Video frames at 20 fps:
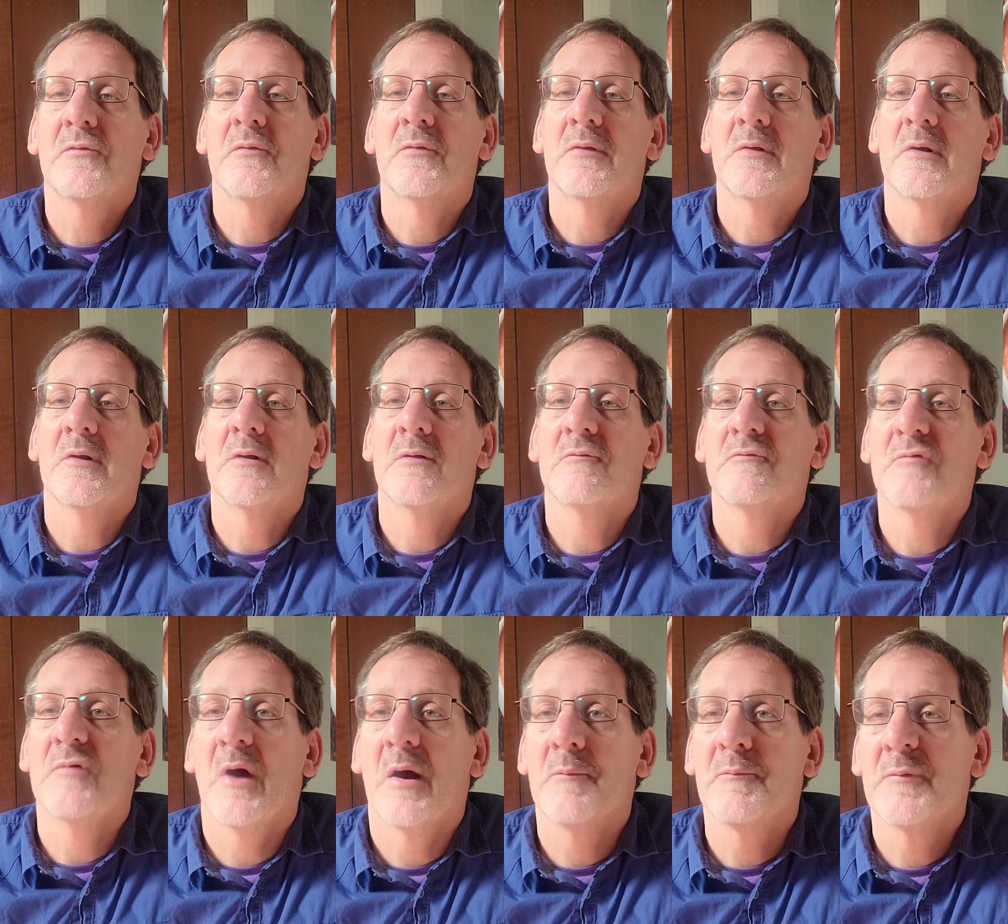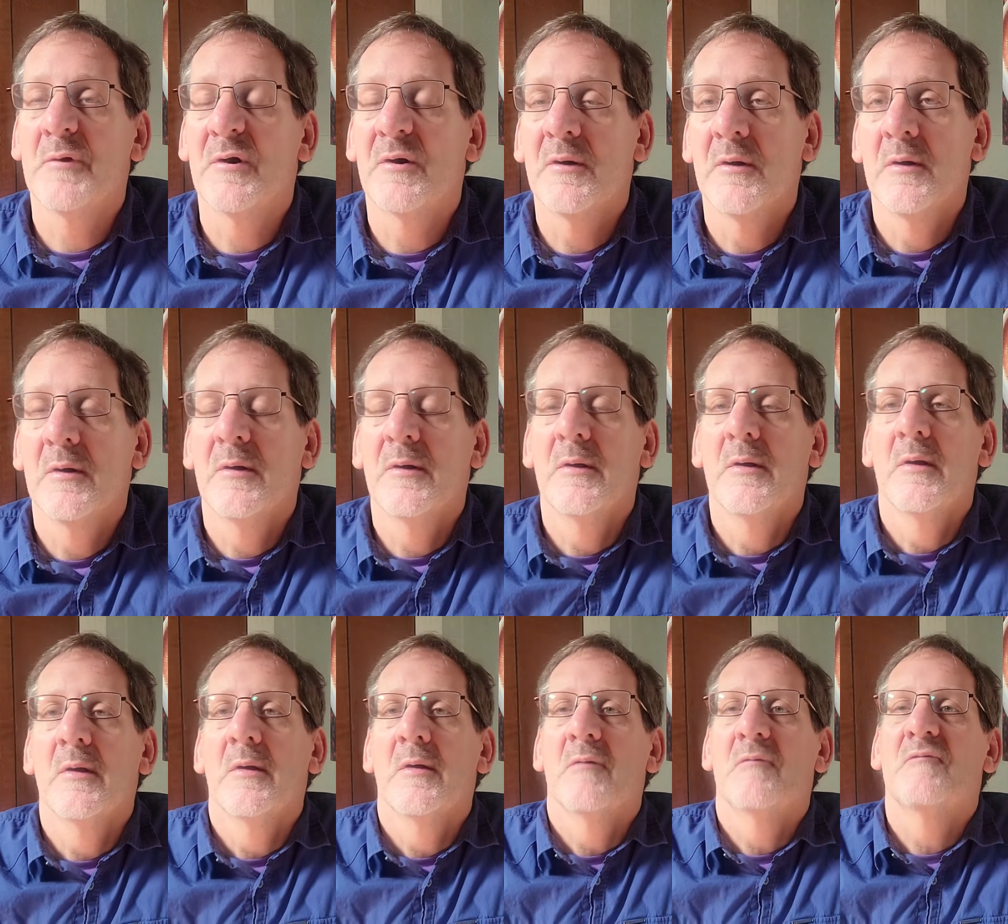At the end of chapter
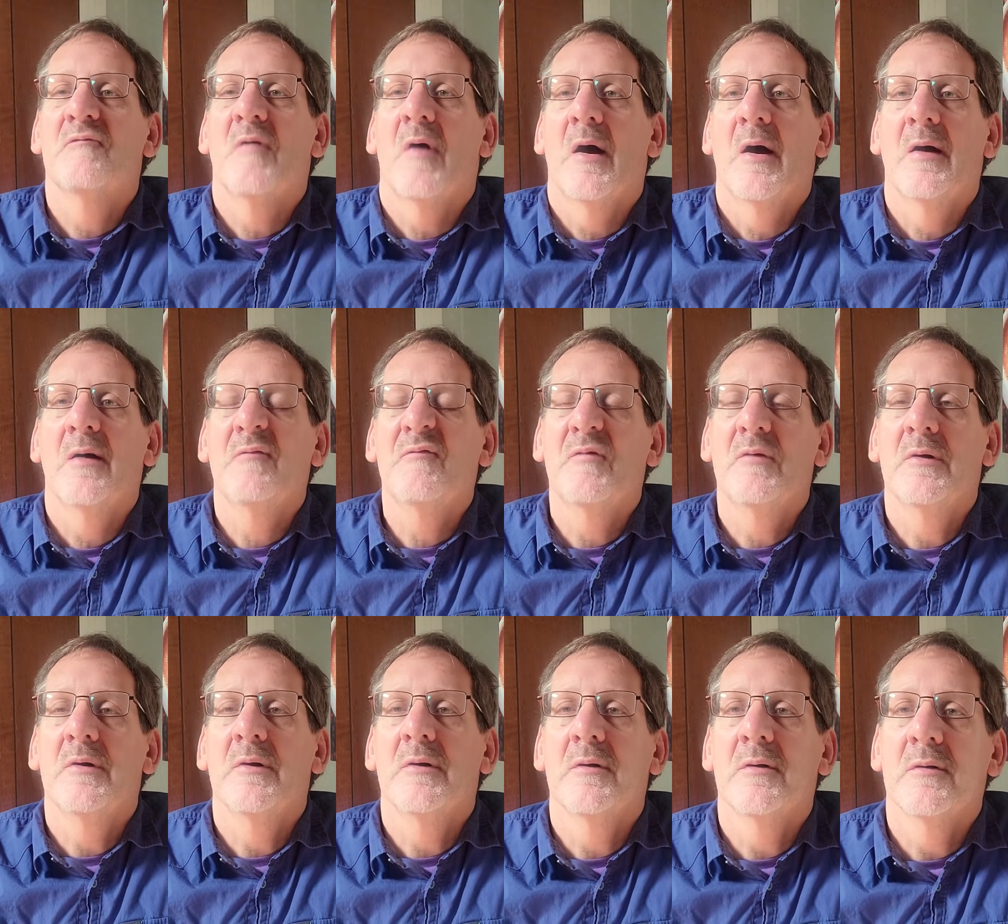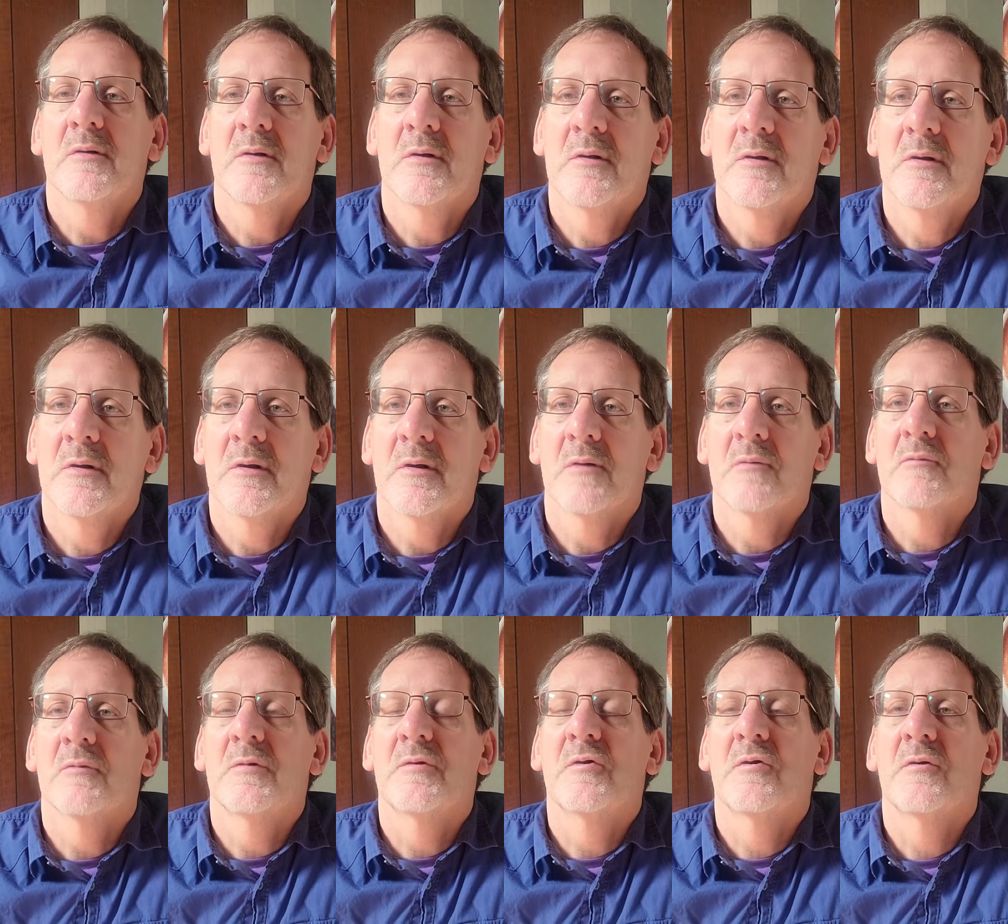5, he
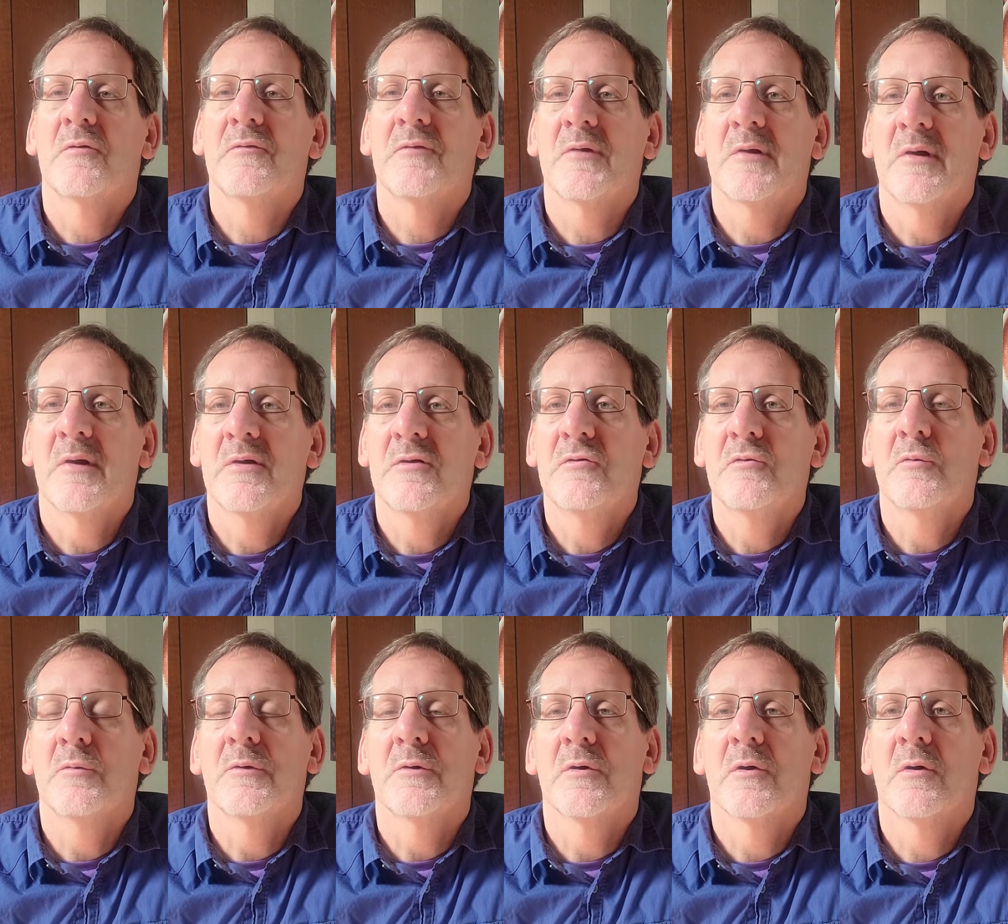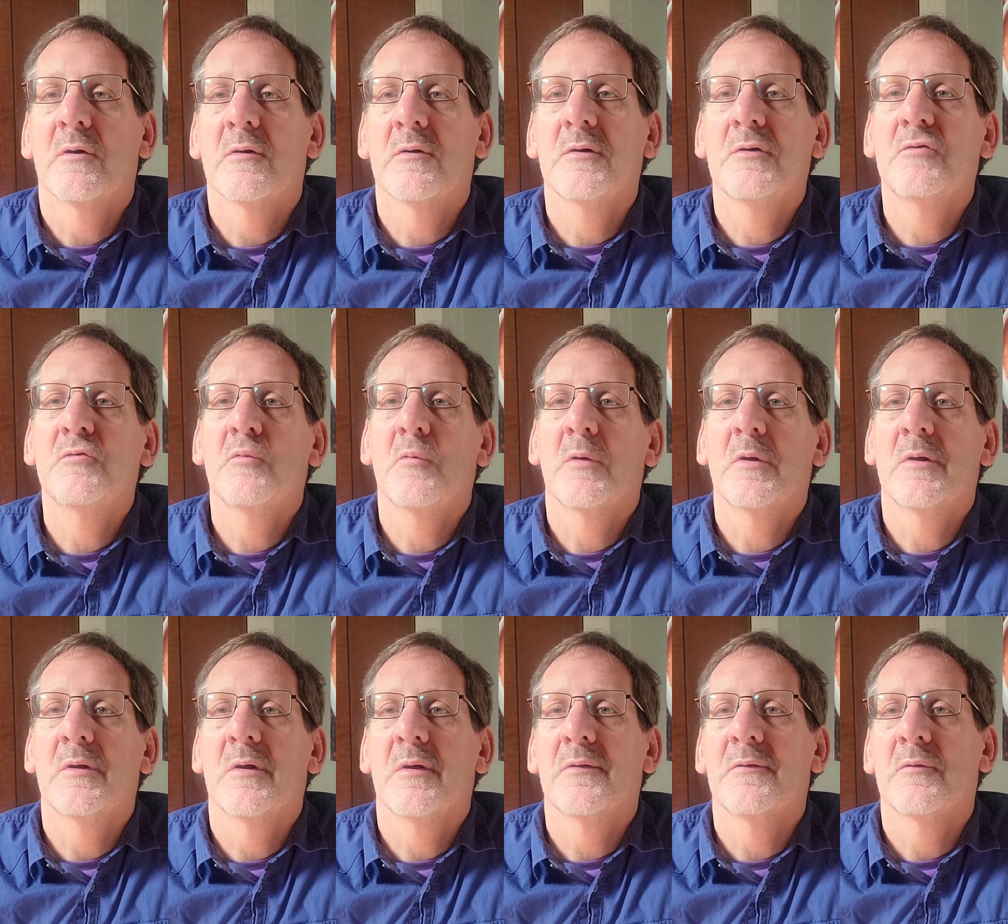returns again to encourage one
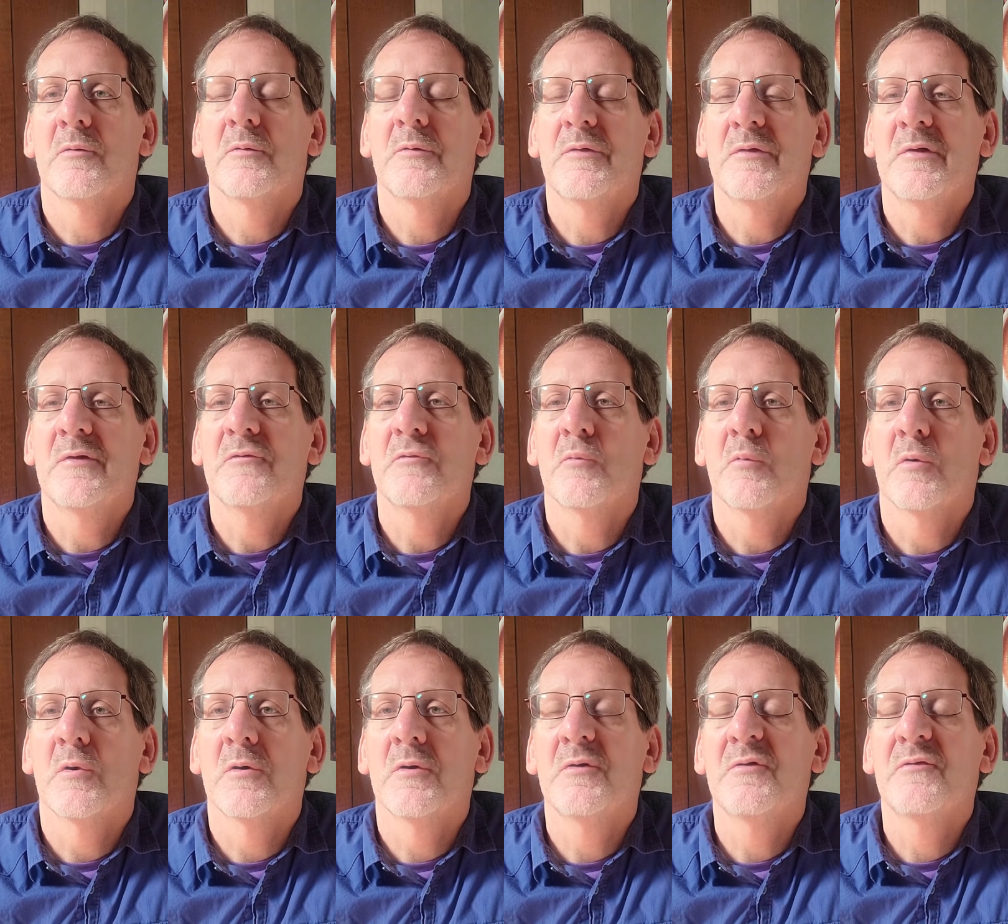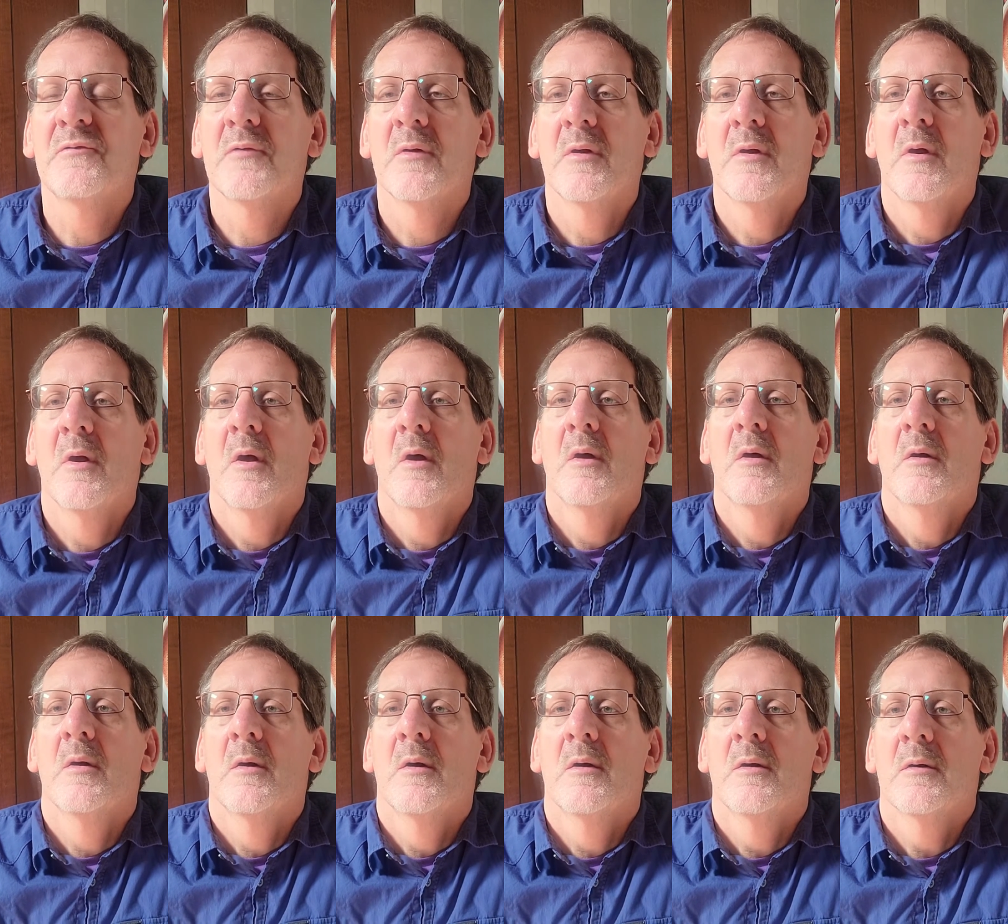another with these words.
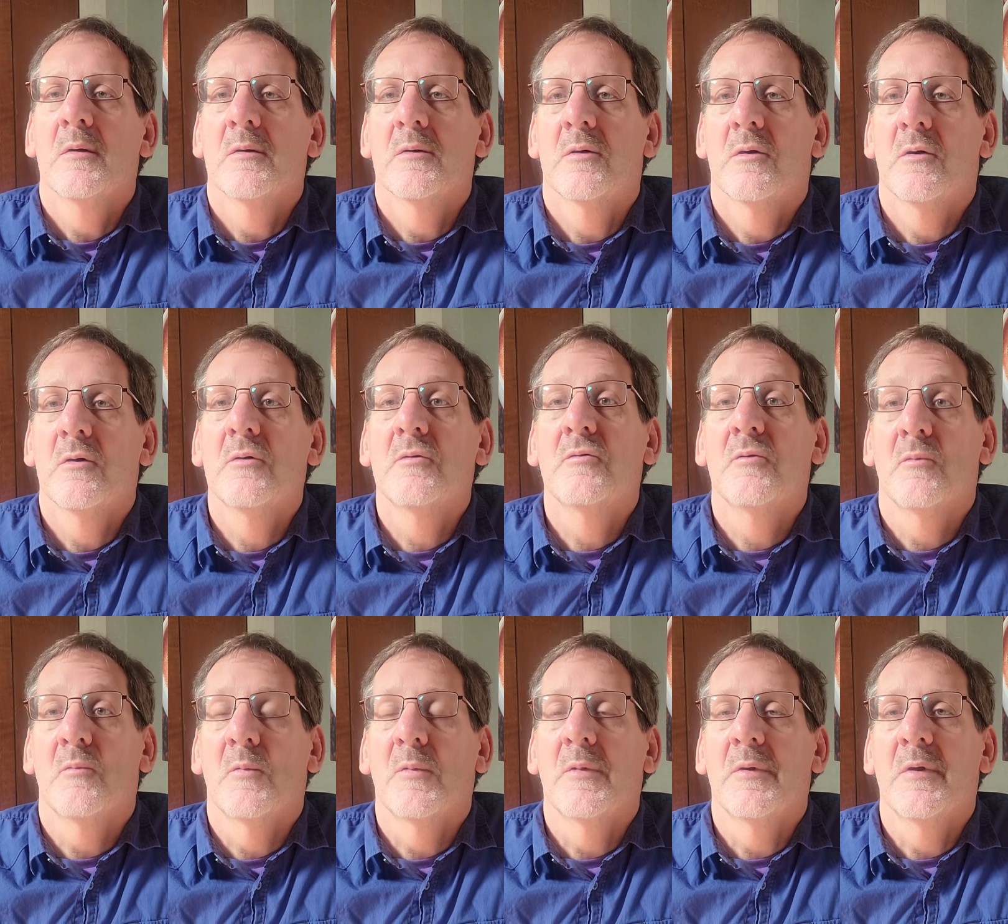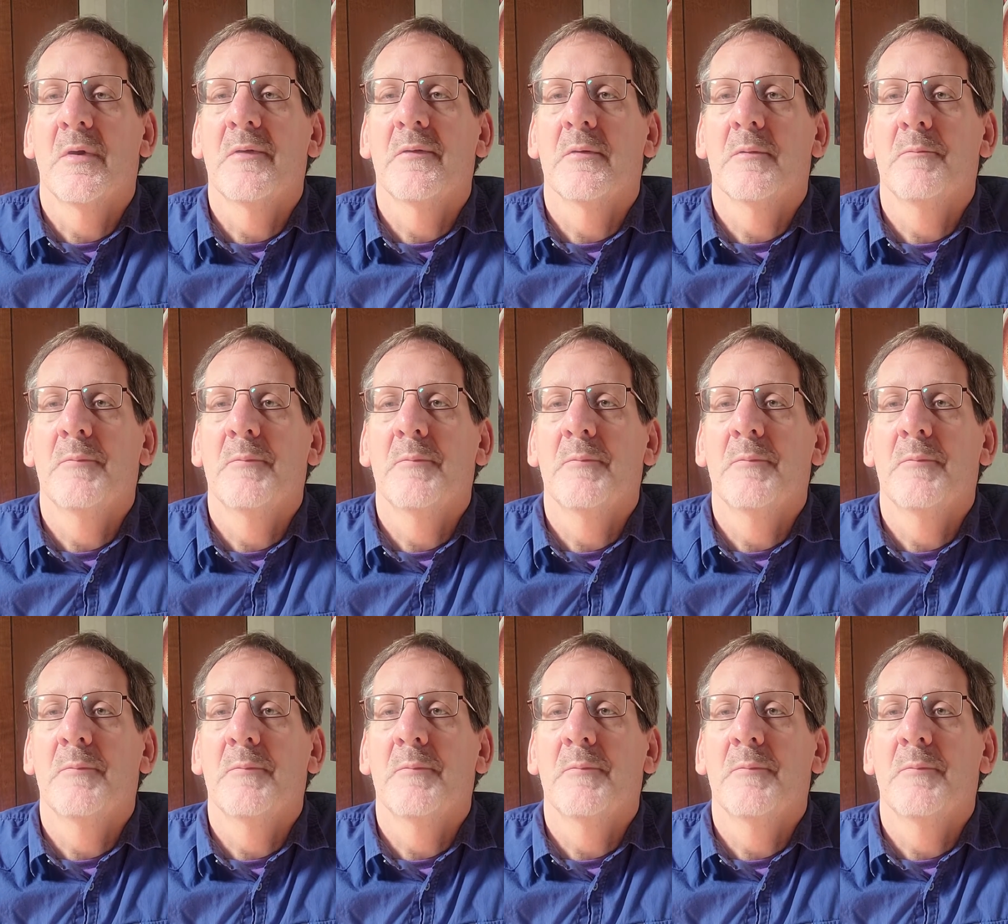Encourage one another and